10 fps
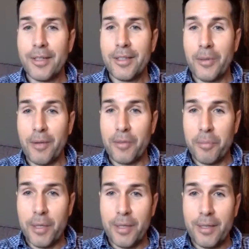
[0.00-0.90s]
you have to
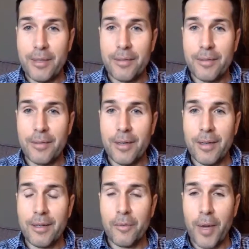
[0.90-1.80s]
be
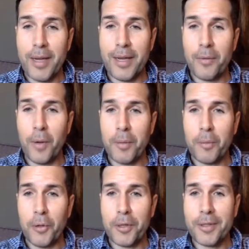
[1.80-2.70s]
writing one
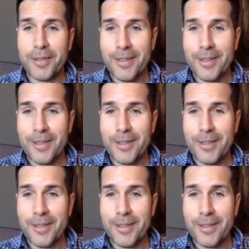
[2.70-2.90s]
book,